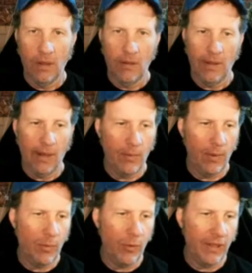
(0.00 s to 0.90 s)
And we
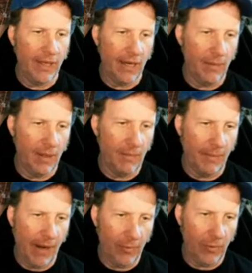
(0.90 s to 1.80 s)
will put Gingham in by
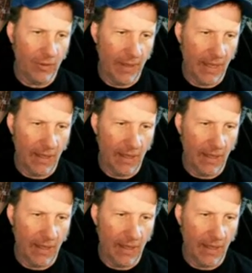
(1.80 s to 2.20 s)
popular demand.